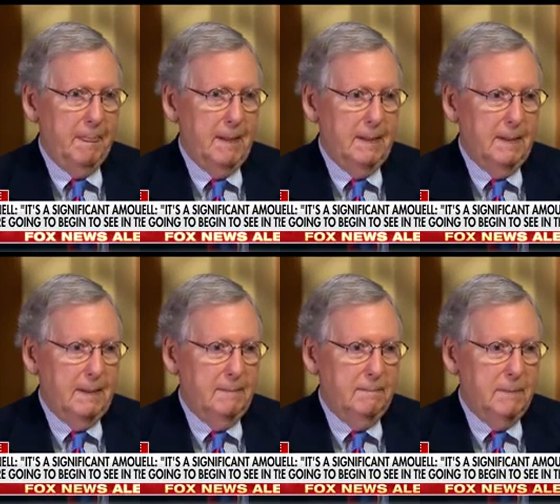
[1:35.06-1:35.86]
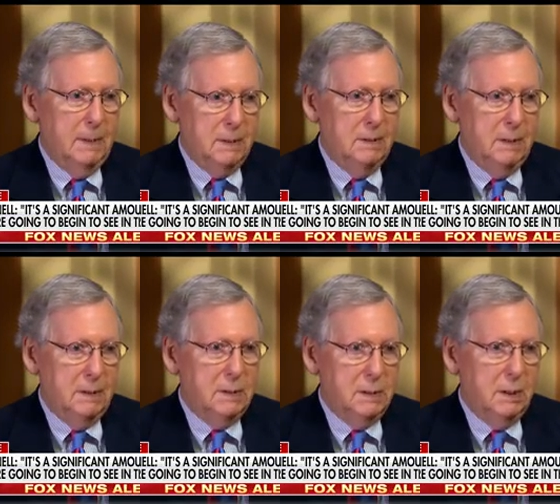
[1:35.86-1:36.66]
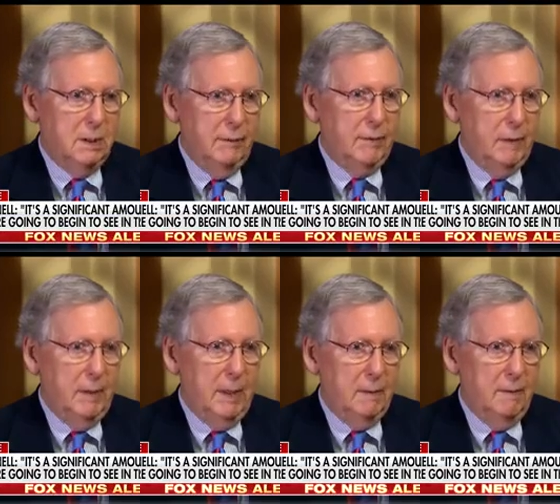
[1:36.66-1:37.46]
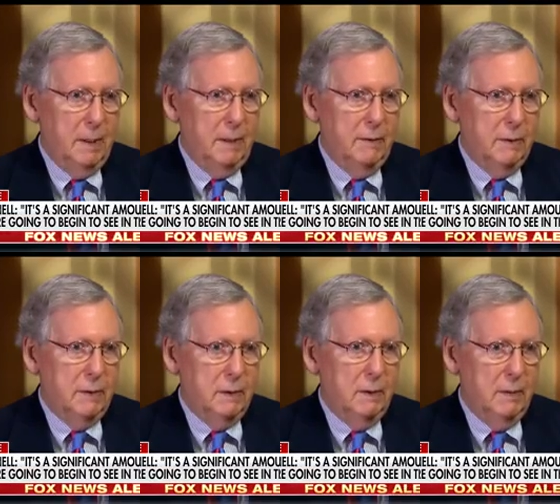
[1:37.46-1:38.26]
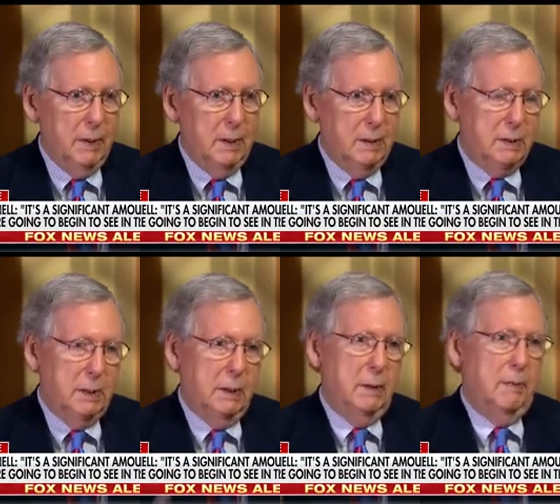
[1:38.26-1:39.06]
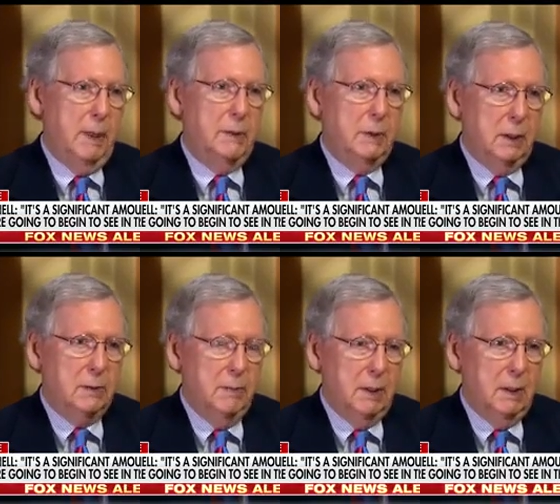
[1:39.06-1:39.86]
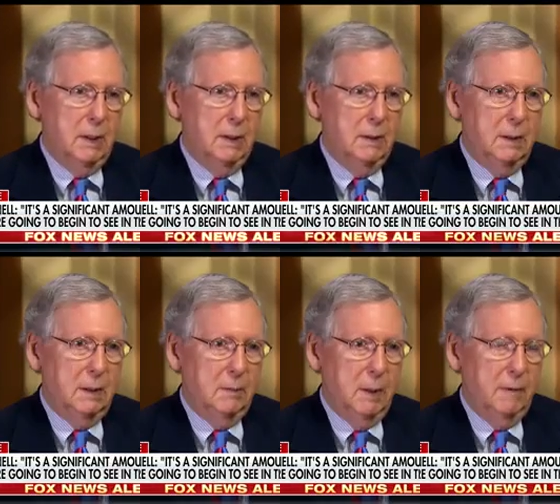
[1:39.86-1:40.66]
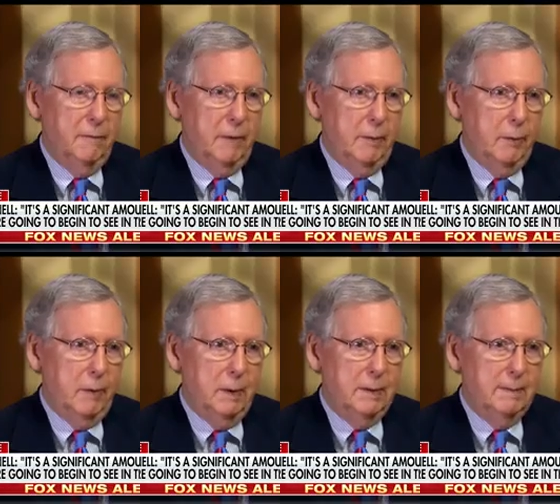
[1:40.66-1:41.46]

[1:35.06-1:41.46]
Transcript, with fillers: uh, it's, it's, a significant amount of money that they're going to begin to see in their paychecks beginning in, in the middle of February